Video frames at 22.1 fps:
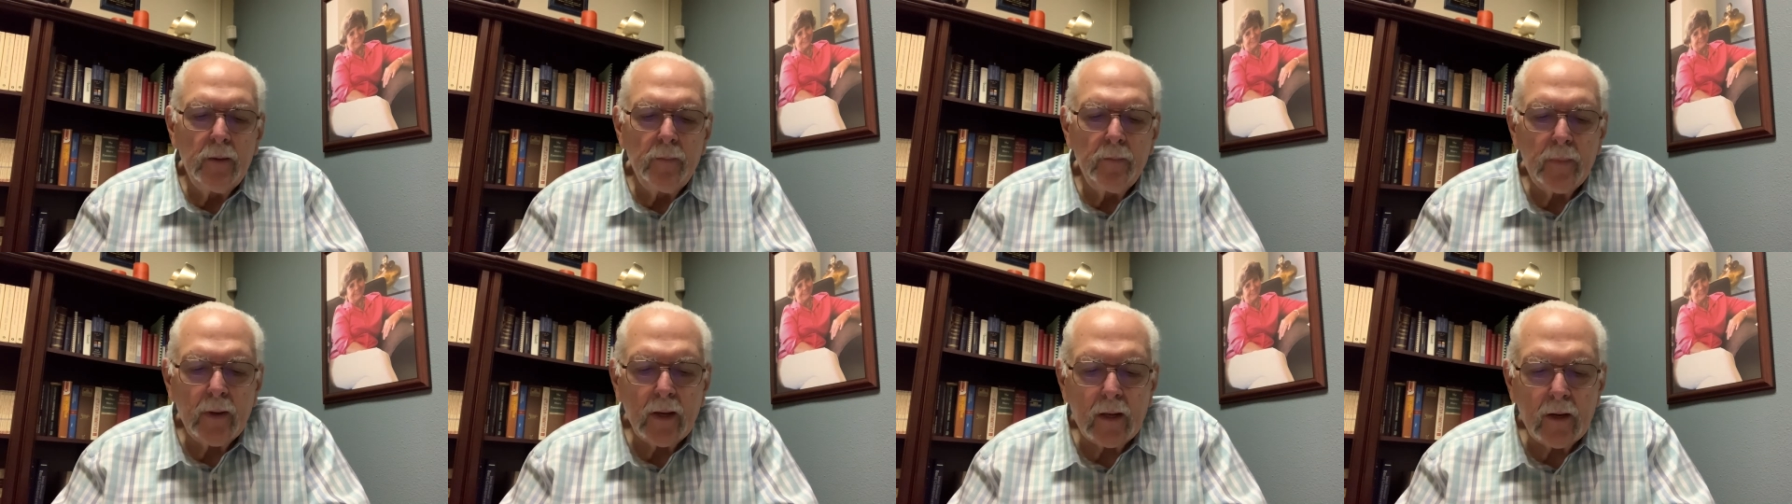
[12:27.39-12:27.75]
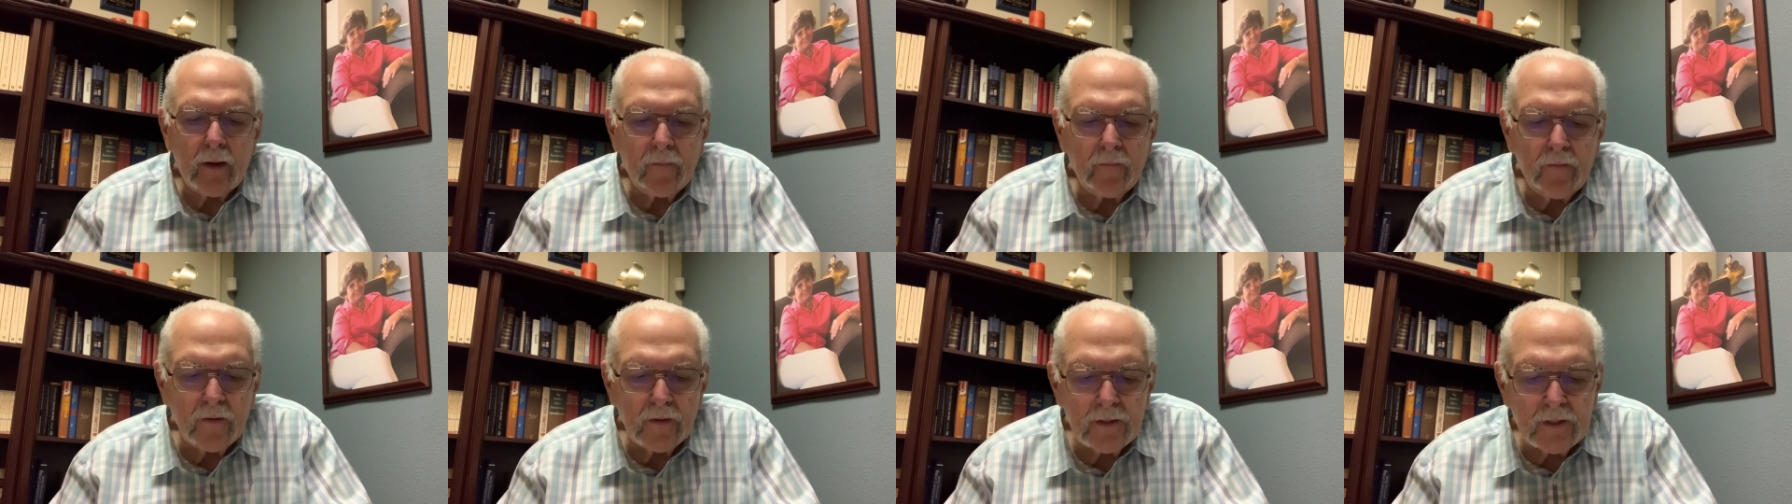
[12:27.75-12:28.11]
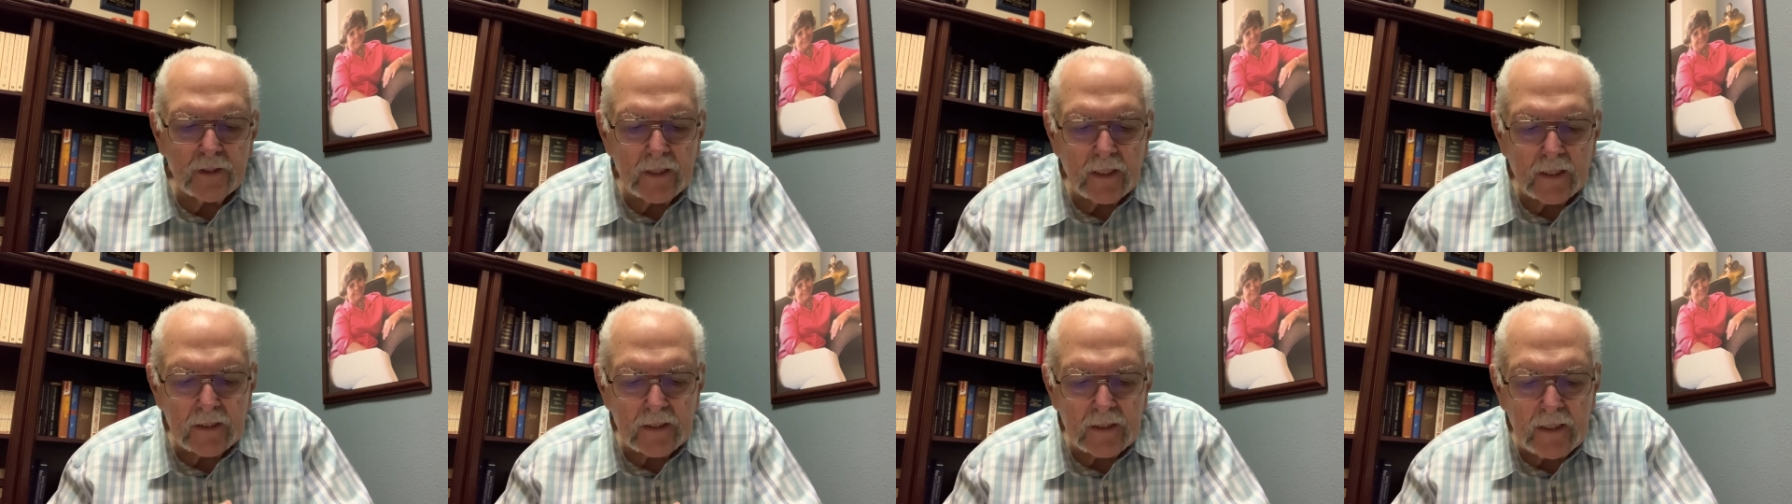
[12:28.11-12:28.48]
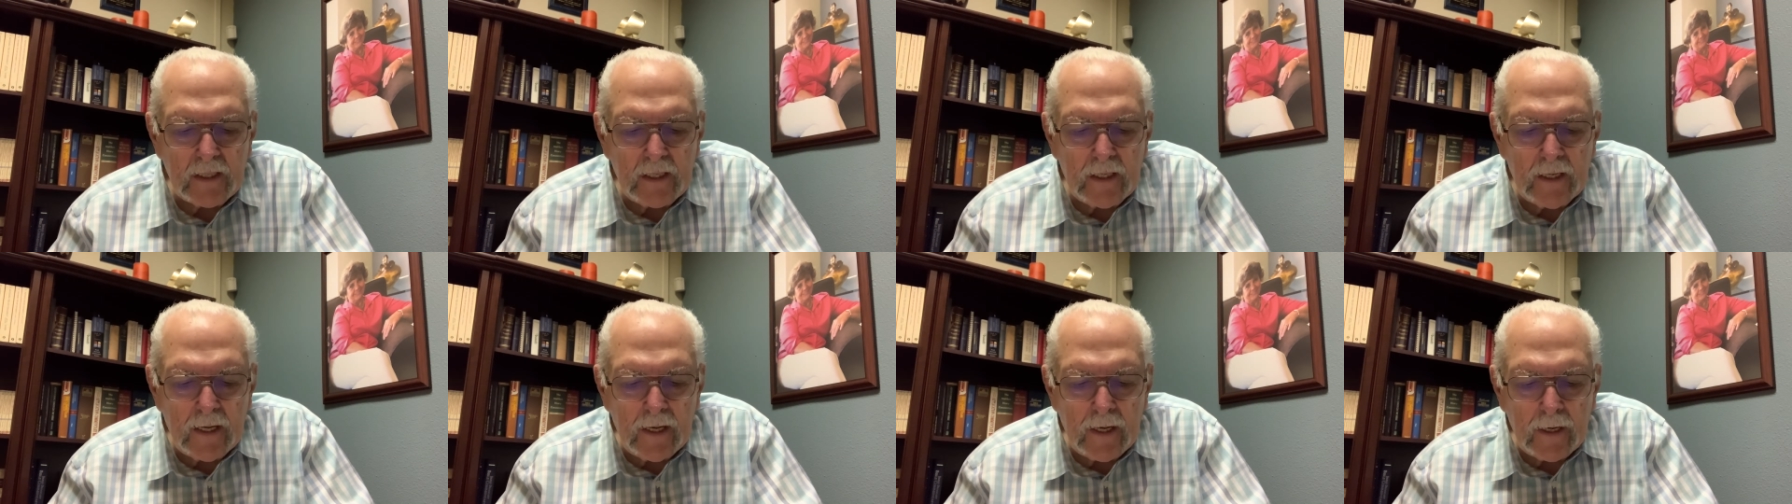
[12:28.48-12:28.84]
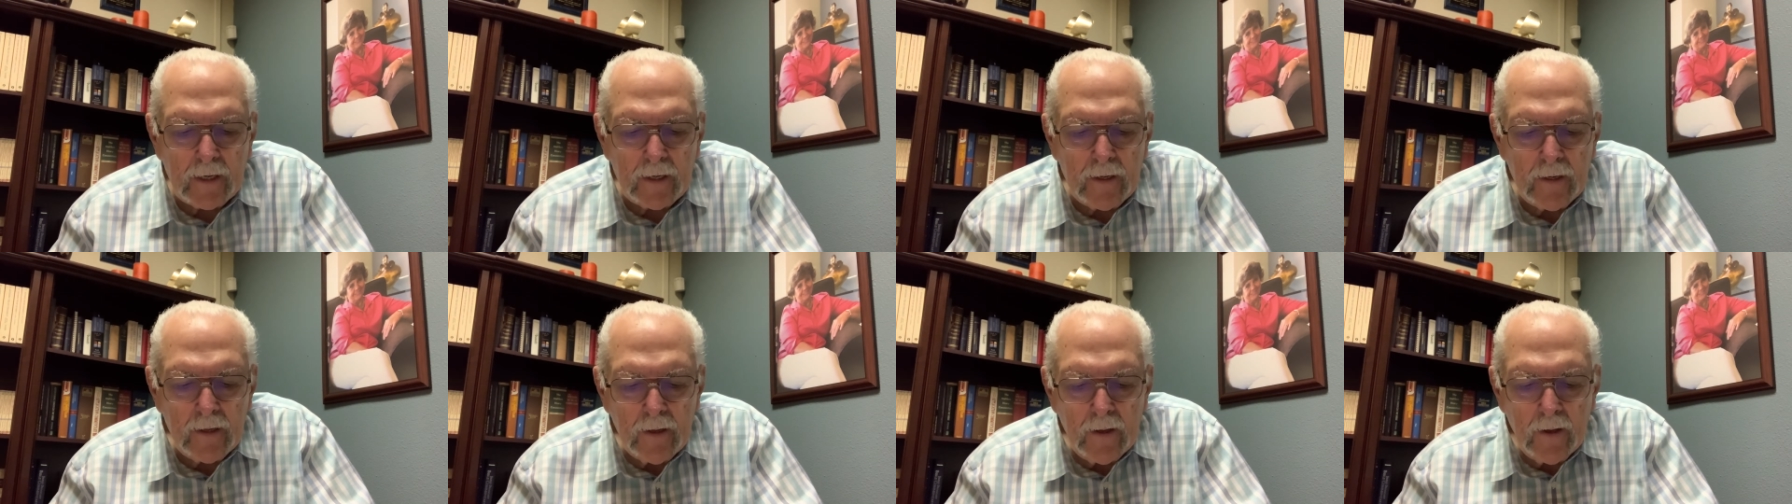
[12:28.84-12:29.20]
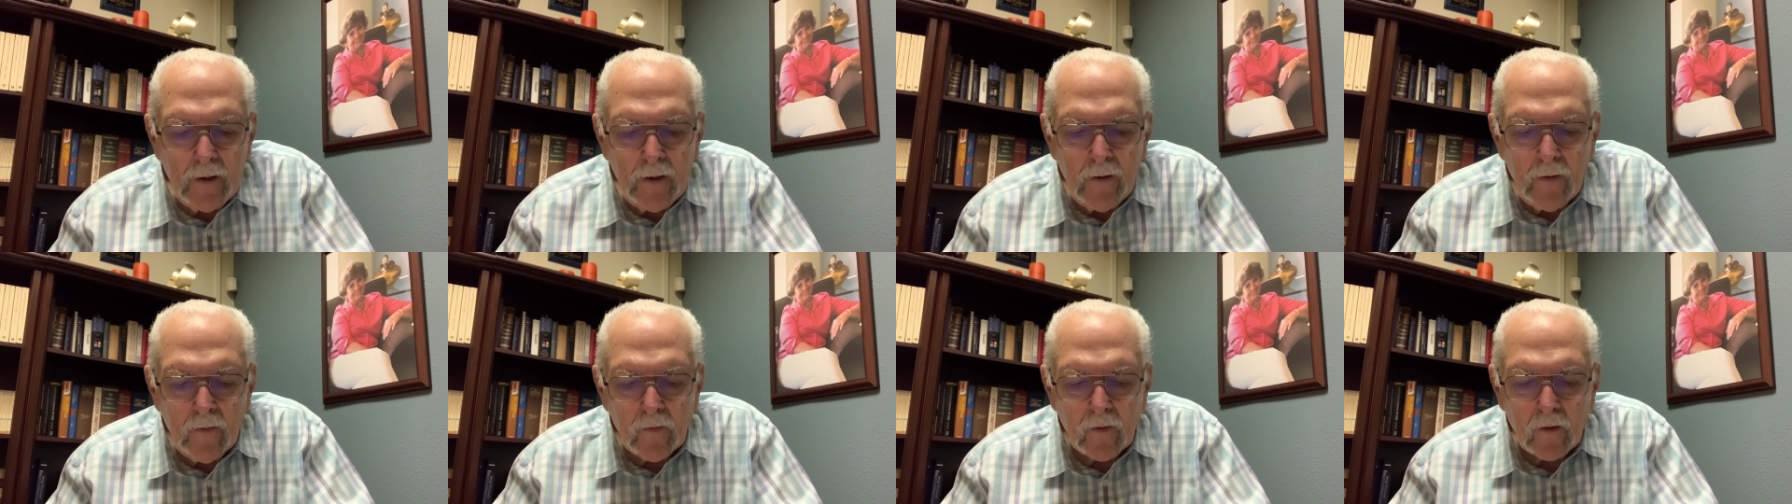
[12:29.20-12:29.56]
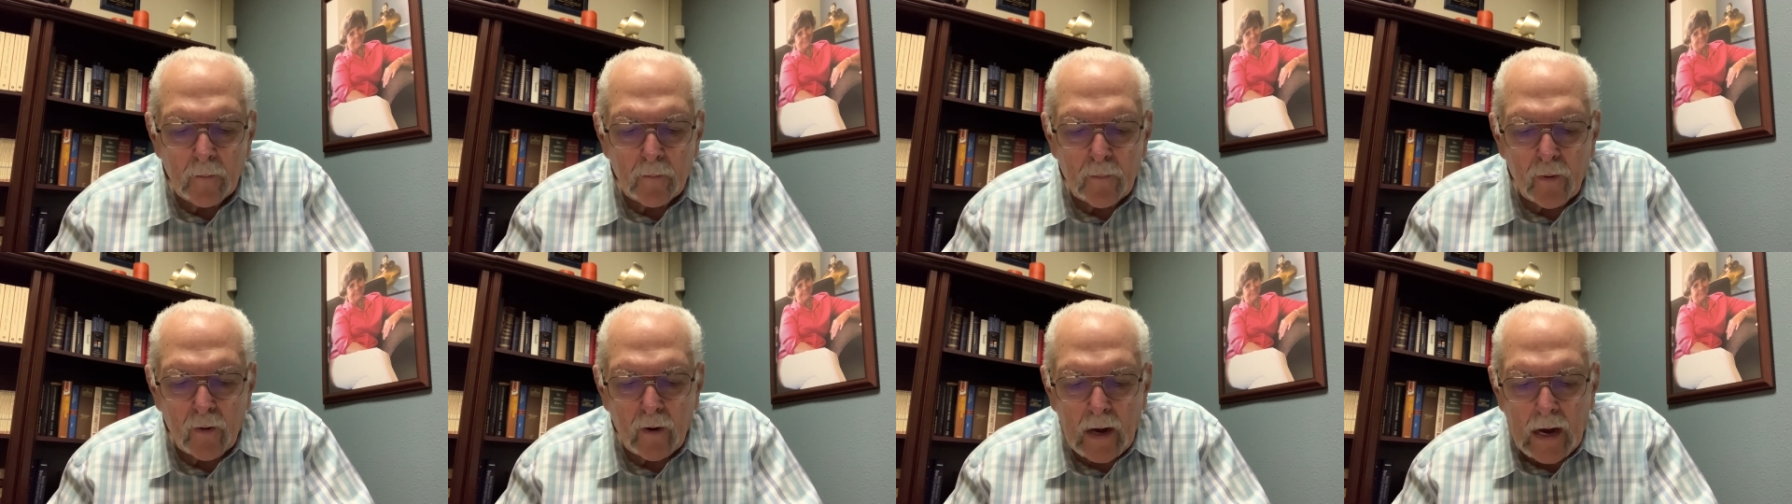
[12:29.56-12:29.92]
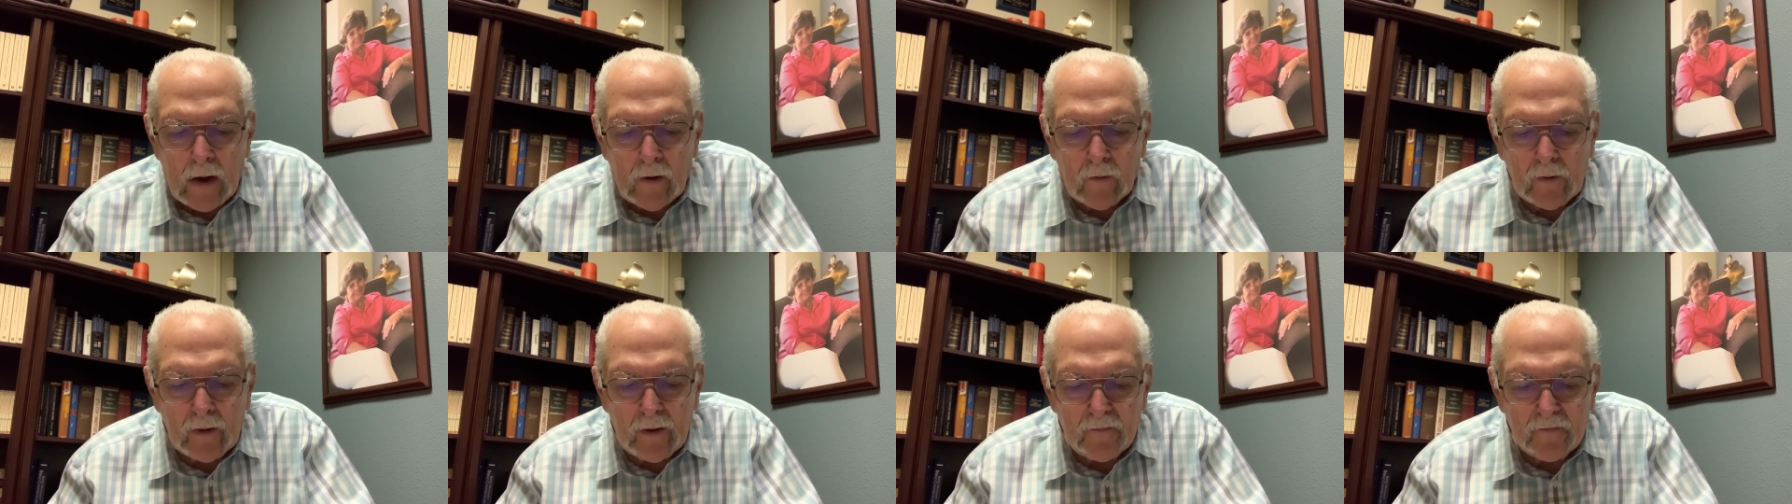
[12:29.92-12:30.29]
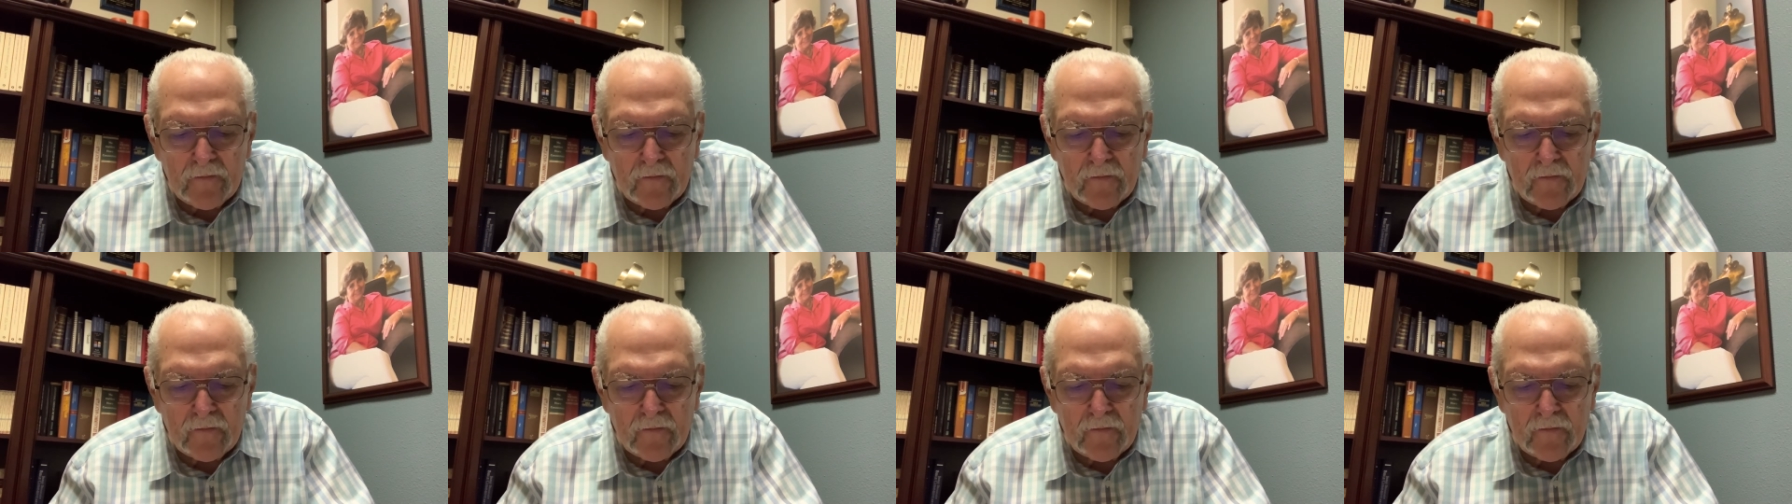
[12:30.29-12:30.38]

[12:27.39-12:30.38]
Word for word: Pick it up verse 69. The proud have